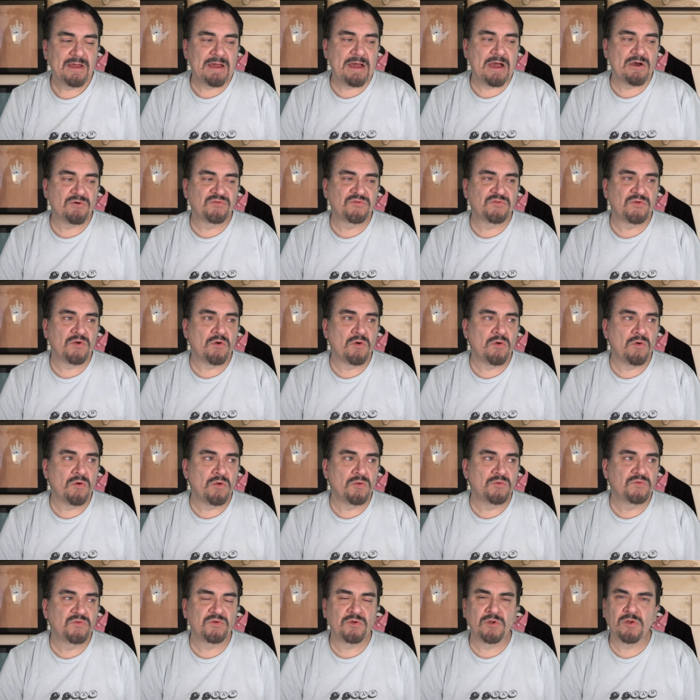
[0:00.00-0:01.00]

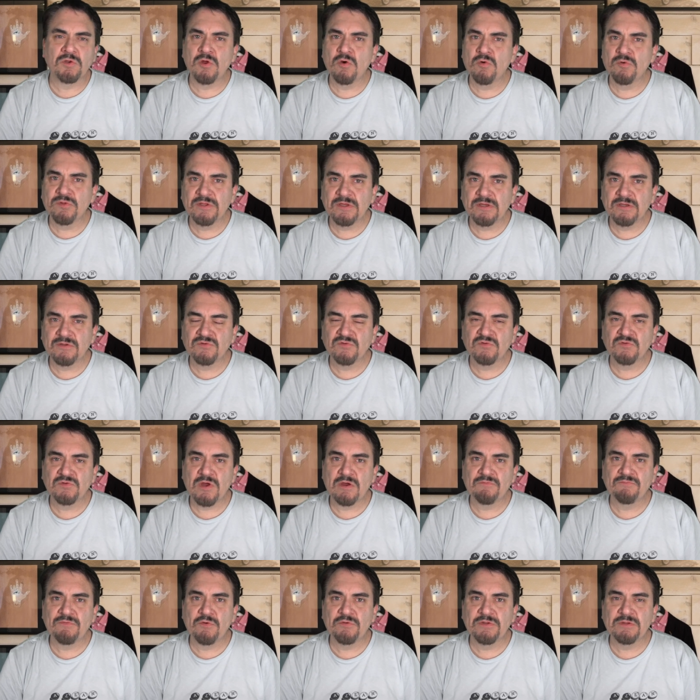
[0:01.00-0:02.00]
households, clothing and
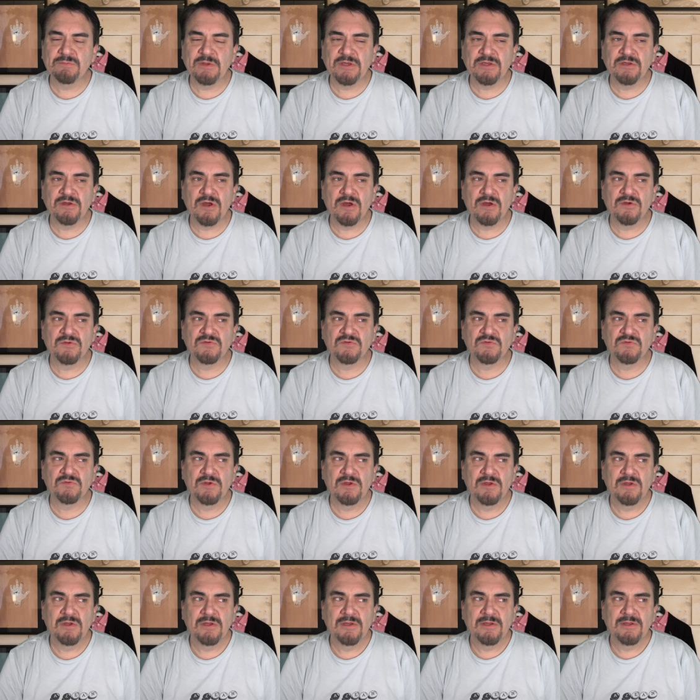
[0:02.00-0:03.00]
stuff, only because
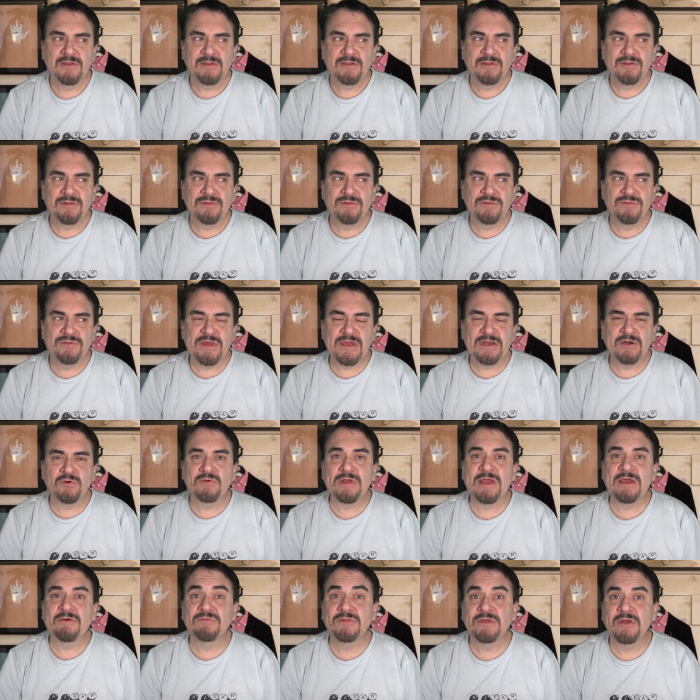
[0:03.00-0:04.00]
they
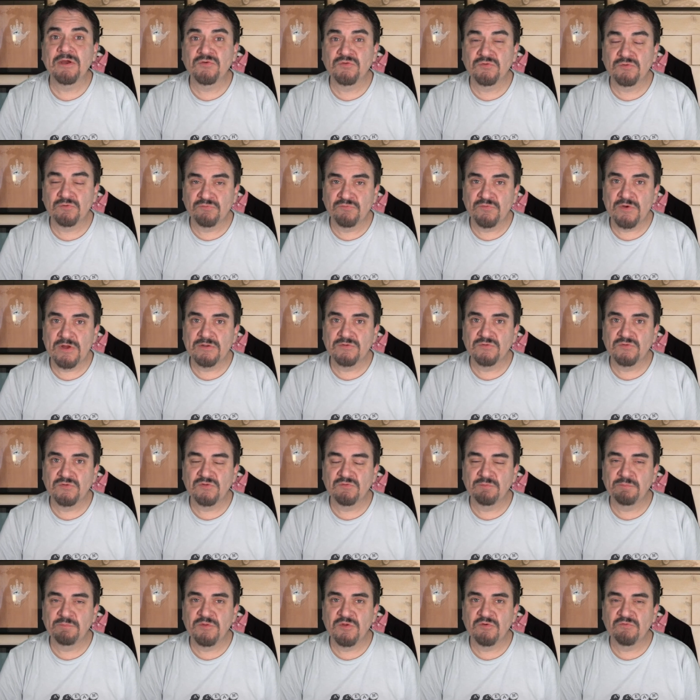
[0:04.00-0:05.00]
don't have the extra funds.
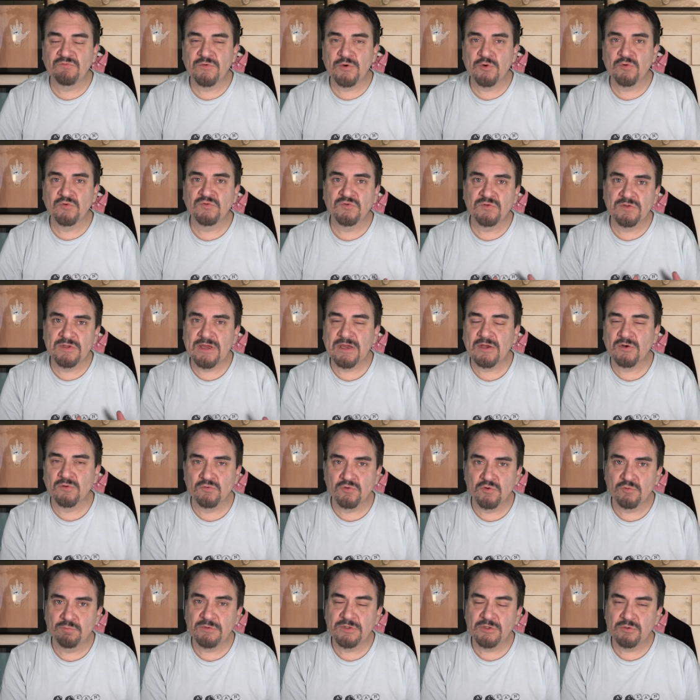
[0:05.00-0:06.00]
The folks in that
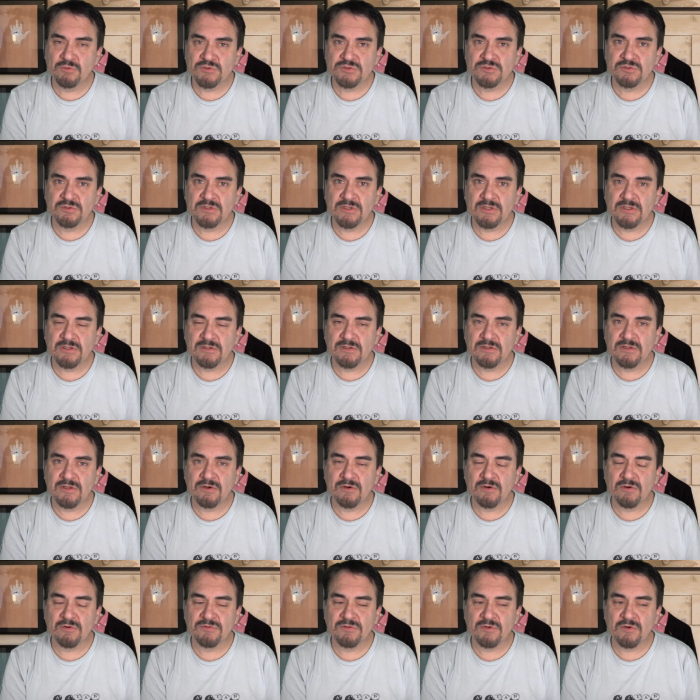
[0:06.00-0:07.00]
group usually
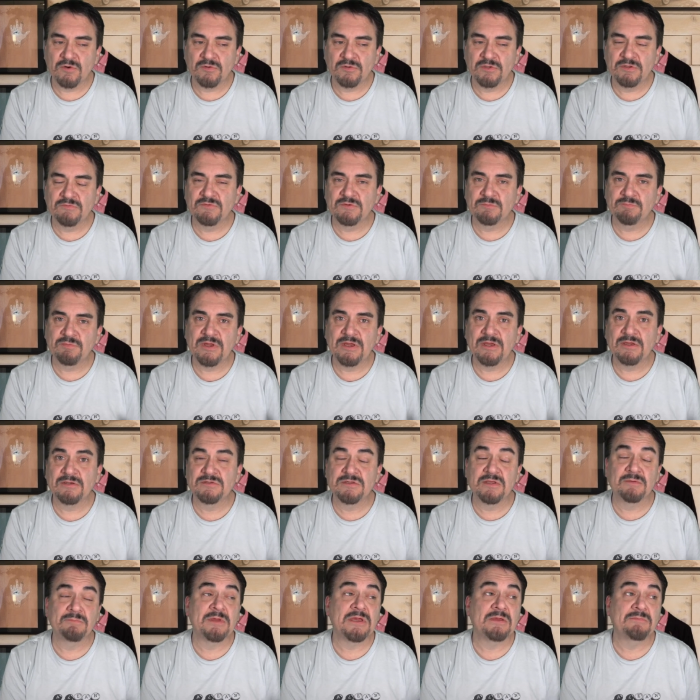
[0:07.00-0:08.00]
they're living
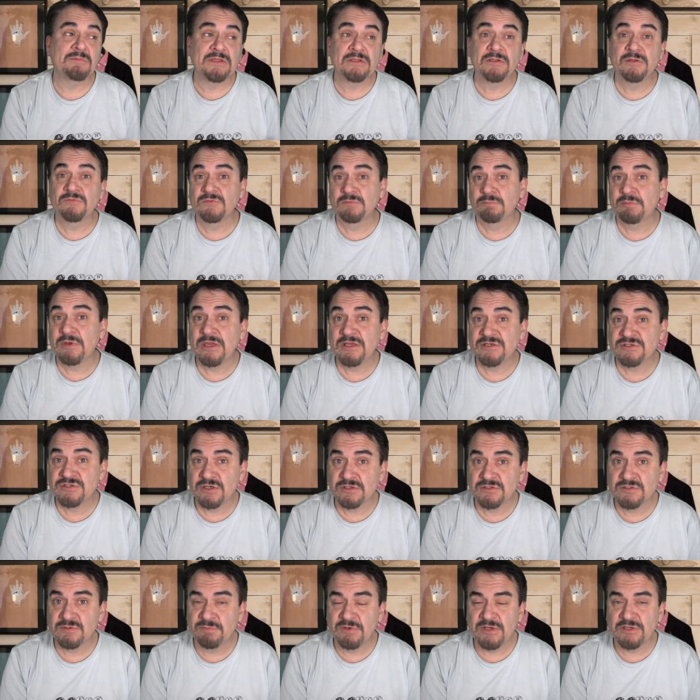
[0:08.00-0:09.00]
they may be living
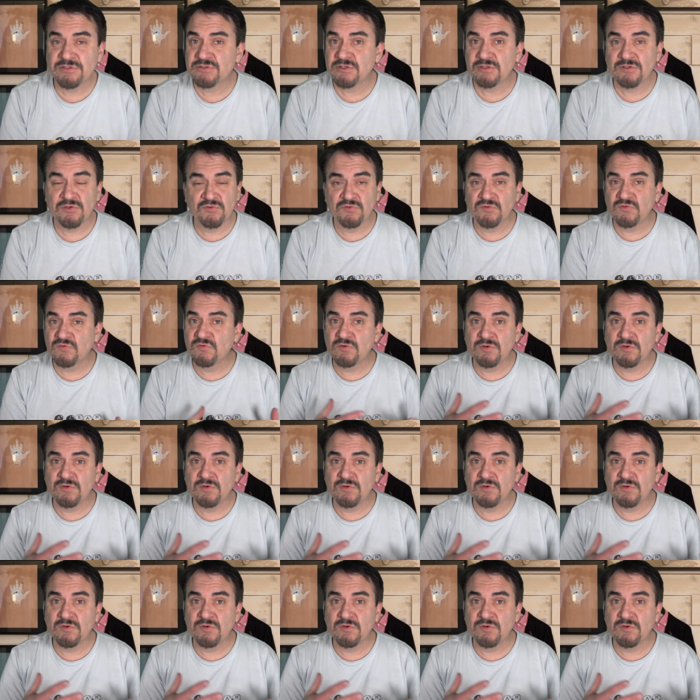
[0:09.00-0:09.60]
paycheck to paycheck. This